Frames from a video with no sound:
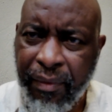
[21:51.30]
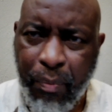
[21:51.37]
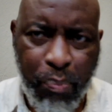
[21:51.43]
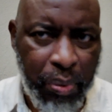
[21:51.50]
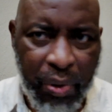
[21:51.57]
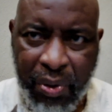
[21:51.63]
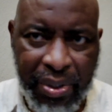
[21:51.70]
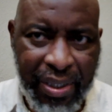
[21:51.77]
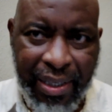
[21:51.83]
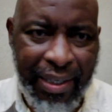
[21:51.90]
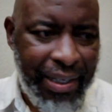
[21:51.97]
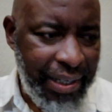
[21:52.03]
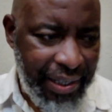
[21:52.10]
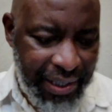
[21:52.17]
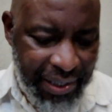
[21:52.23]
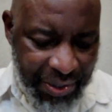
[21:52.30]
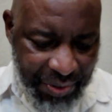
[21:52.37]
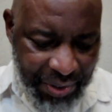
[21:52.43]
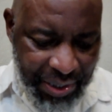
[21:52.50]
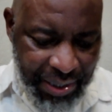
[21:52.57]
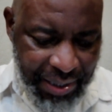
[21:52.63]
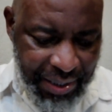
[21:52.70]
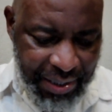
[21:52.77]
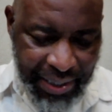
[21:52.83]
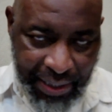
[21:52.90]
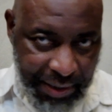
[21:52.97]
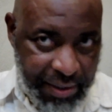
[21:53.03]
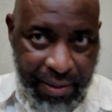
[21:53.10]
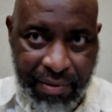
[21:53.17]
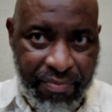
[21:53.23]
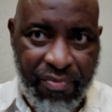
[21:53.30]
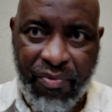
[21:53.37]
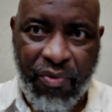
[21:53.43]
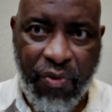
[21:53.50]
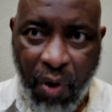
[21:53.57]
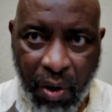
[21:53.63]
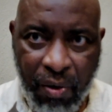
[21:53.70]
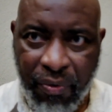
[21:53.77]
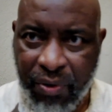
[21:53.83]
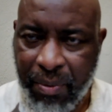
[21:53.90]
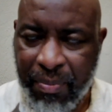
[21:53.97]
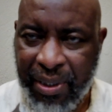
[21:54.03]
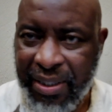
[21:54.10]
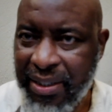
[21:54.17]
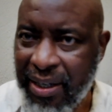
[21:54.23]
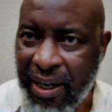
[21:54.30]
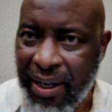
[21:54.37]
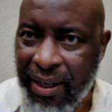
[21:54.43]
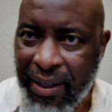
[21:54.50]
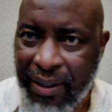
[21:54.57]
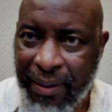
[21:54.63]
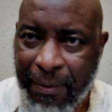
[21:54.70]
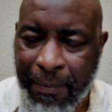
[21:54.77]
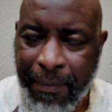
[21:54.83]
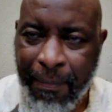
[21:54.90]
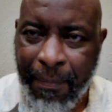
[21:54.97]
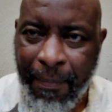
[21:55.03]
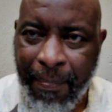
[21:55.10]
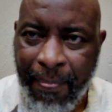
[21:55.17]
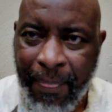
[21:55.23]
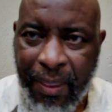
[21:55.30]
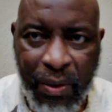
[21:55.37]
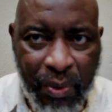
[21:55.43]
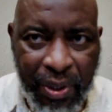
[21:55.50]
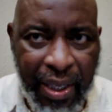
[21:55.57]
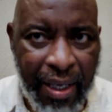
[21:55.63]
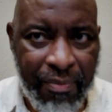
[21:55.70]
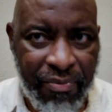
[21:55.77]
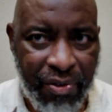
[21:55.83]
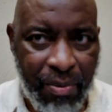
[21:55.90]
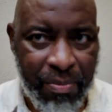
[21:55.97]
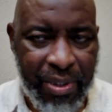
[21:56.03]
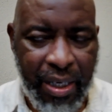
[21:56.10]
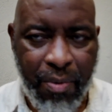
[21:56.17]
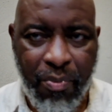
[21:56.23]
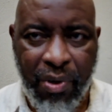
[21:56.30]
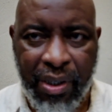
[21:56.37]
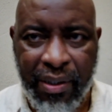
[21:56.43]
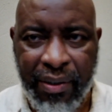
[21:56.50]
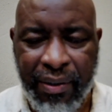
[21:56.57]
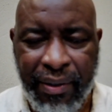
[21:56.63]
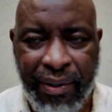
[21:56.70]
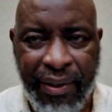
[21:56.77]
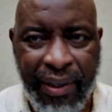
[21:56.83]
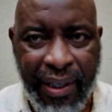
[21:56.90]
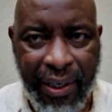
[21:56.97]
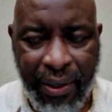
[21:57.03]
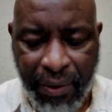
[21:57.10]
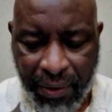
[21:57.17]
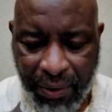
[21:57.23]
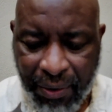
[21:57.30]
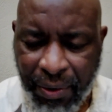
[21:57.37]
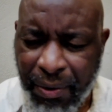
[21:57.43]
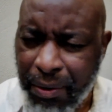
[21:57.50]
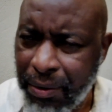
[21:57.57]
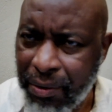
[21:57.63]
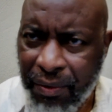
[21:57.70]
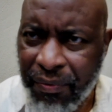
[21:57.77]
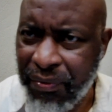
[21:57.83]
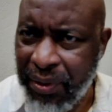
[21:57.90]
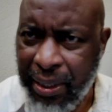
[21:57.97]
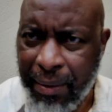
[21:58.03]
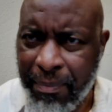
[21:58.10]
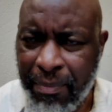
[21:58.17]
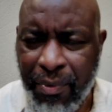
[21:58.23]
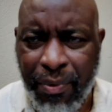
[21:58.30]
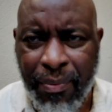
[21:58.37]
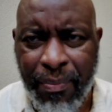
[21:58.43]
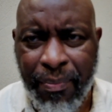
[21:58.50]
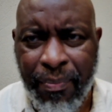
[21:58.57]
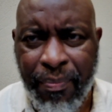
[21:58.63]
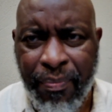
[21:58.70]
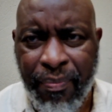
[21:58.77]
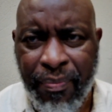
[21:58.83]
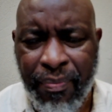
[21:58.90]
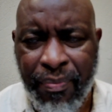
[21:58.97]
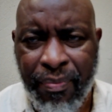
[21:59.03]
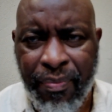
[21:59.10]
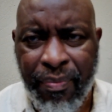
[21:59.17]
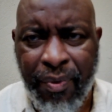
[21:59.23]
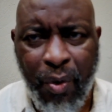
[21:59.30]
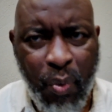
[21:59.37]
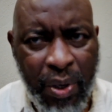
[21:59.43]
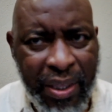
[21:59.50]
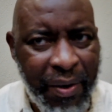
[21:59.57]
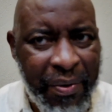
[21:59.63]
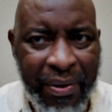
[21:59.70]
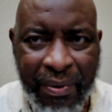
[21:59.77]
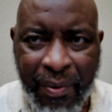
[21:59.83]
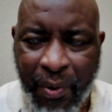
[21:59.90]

Because clearly you didn't just fall from the sky. You came from somewhere. And all of them, without